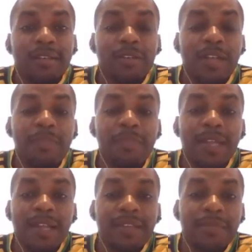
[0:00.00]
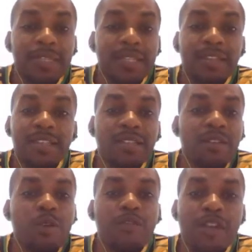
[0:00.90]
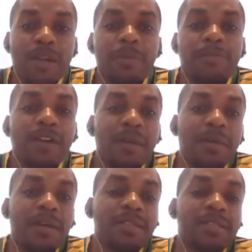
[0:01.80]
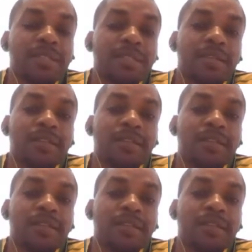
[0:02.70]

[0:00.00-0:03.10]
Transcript: for that penalty miss and his overall performance,